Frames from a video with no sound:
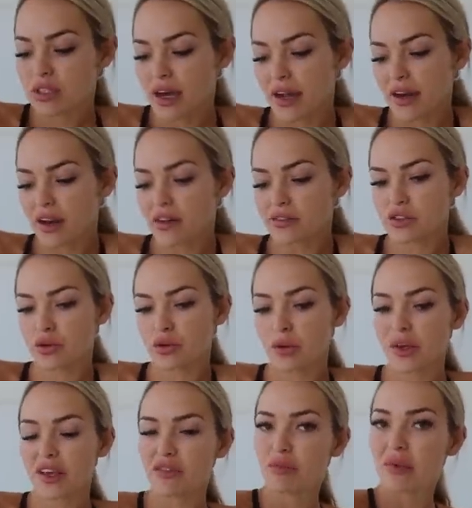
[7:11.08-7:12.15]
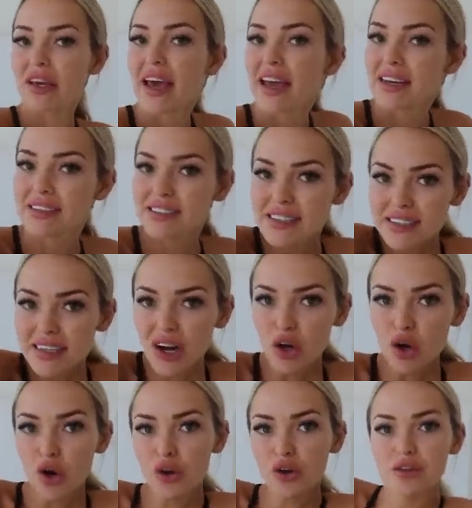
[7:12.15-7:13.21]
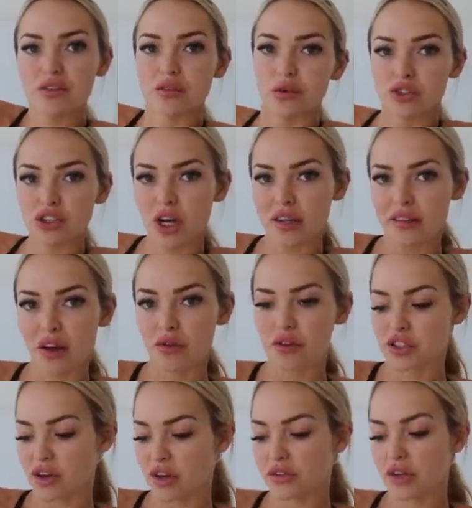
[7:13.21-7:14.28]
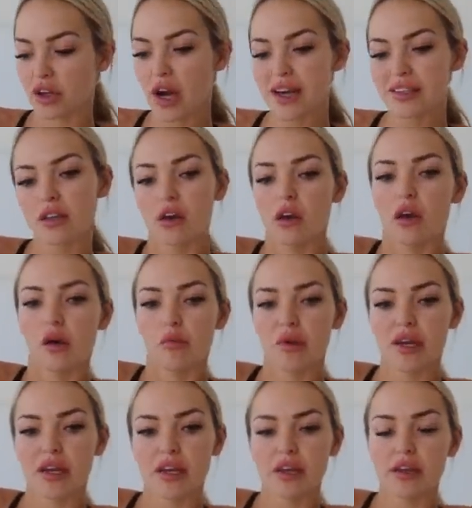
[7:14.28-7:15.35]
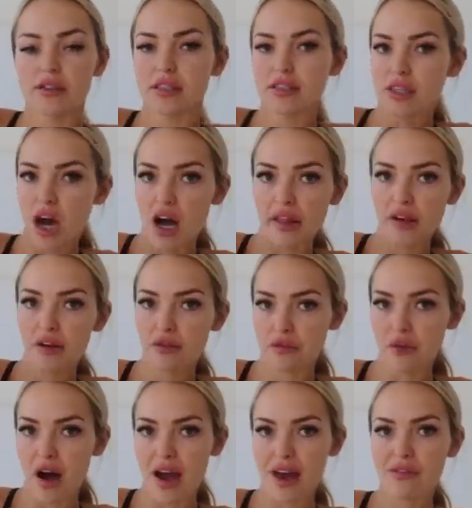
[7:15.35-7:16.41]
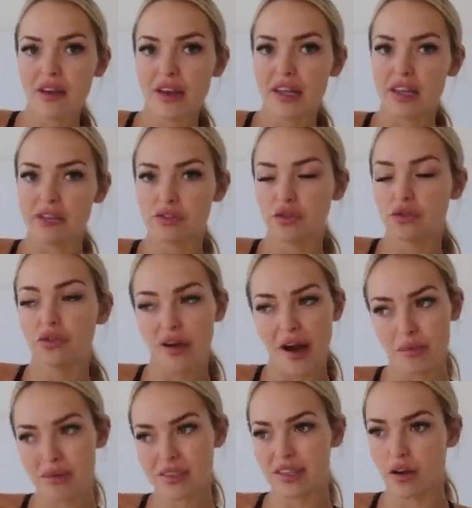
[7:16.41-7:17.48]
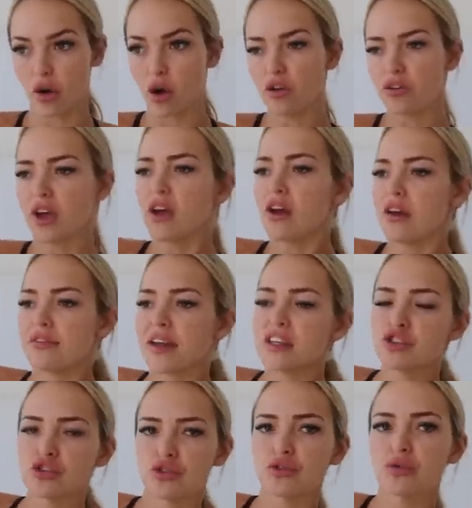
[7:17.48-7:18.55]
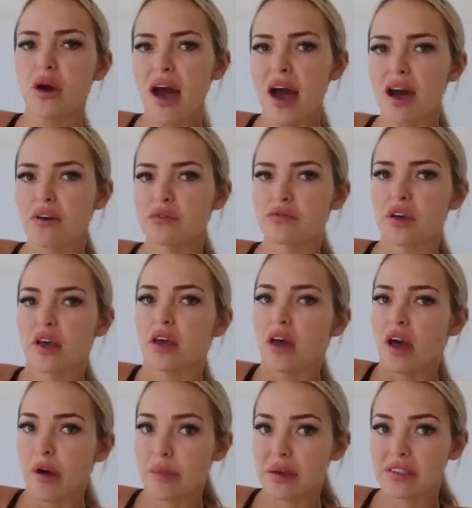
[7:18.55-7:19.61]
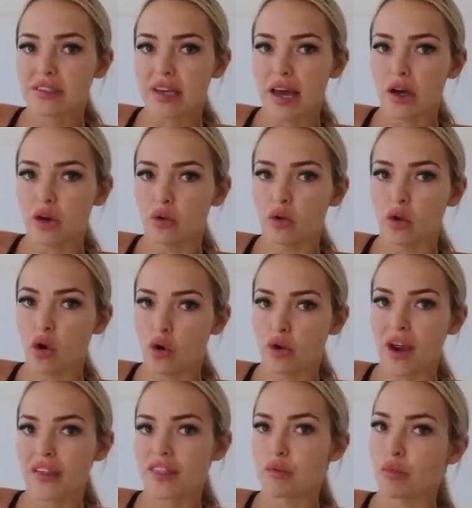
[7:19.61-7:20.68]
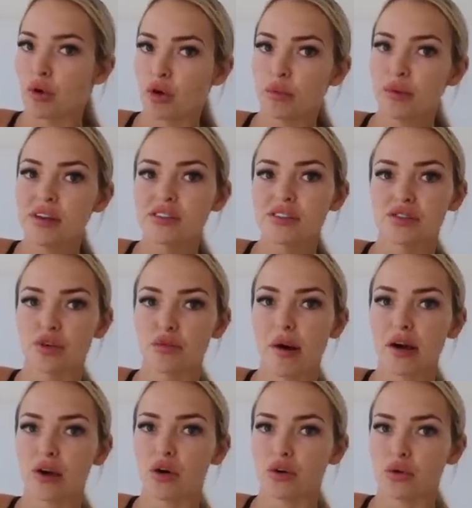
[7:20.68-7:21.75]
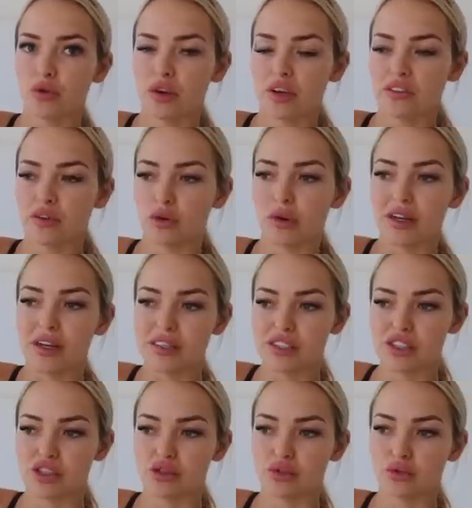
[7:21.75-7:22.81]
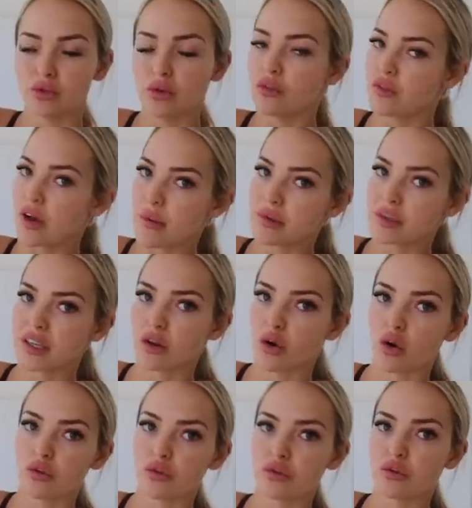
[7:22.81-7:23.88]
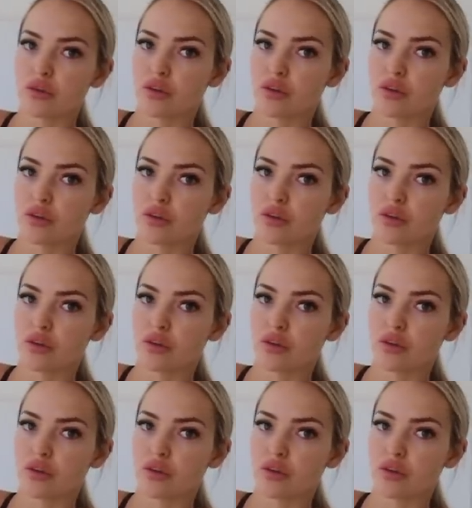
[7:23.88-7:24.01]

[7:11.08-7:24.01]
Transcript: kind enough to give me a discount code so I'll chuck that on the screen for you guys but it is Tahlia 5 and it gives you 5% off. They do have a big sale on at the moment, so my code will give you an additional 5% off